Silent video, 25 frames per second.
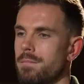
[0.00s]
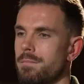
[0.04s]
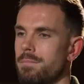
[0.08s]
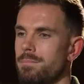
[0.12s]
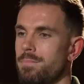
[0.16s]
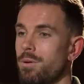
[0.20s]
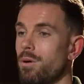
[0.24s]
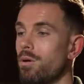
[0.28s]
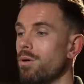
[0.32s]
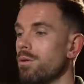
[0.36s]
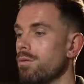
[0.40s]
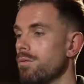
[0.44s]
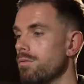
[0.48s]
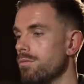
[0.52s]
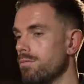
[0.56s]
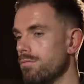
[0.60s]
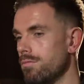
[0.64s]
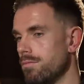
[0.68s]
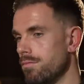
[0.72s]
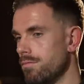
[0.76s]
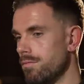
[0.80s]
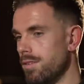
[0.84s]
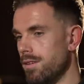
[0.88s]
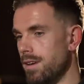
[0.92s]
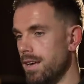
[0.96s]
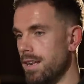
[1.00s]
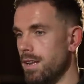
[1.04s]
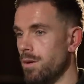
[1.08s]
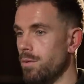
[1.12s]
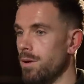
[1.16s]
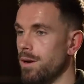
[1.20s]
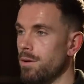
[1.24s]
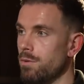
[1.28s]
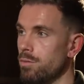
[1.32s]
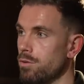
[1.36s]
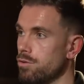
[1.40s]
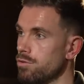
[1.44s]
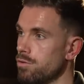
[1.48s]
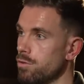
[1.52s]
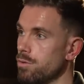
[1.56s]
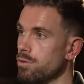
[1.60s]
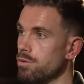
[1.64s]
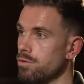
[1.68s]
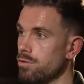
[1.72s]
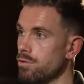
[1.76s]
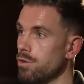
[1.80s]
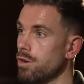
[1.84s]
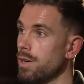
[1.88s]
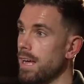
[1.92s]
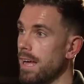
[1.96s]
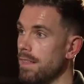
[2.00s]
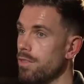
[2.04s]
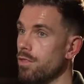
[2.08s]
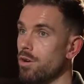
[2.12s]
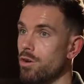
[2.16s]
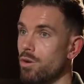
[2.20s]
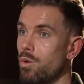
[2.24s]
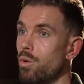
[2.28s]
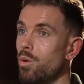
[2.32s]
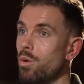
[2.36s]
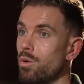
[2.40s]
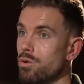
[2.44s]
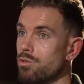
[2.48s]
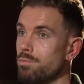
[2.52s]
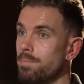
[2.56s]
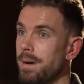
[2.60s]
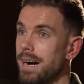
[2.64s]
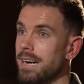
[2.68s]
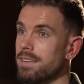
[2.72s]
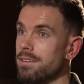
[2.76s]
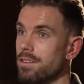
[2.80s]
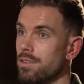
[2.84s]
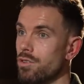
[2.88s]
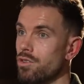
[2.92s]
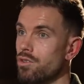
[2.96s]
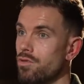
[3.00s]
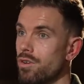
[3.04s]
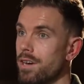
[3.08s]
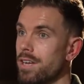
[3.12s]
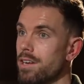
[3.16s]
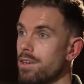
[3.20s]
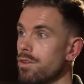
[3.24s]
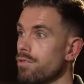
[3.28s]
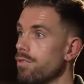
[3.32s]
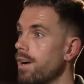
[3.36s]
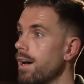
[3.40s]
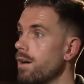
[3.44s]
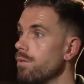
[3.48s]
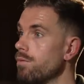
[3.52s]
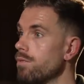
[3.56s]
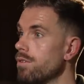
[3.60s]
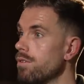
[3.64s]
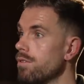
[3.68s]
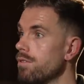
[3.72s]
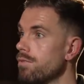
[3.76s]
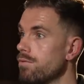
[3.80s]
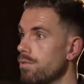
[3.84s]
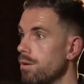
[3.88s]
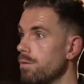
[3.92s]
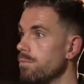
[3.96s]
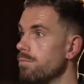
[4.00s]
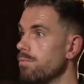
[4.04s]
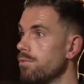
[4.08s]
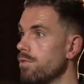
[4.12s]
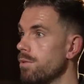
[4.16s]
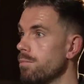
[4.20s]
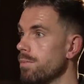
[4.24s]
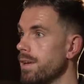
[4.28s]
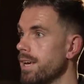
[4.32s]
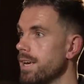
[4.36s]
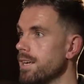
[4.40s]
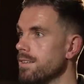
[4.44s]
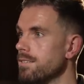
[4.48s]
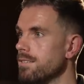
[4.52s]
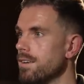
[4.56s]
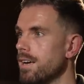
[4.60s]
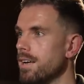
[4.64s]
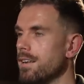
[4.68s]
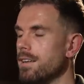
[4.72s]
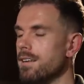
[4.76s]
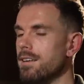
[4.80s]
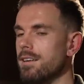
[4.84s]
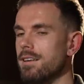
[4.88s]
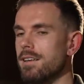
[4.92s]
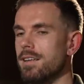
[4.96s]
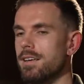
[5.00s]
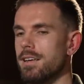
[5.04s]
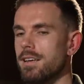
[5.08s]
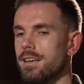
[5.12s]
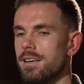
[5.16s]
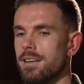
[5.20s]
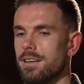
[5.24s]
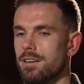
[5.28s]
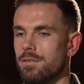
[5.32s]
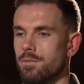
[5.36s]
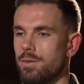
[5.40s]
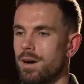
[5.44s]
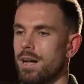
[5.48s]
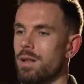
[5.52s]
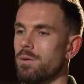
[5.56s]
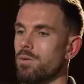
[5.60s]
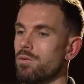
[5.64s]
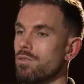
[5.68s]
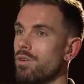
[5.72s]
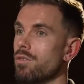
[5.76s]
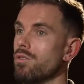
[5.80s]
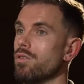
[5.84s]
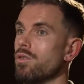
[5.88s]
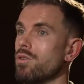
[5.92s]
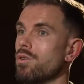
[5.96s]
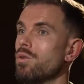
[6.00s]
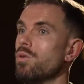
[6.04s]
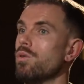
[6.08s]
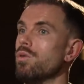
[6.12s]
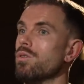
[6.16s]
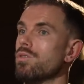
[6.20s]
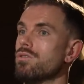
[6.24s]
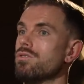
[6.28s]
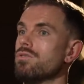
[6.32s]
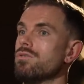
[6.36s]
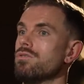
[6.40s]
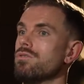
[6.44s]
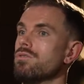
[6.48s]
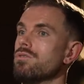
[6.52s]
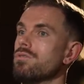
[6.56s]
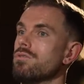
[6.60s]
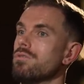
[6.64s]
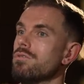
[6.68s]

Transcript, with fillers: But anyway, we're so getting the coach back to the training ground from from Gateshead, and while we're on the coach,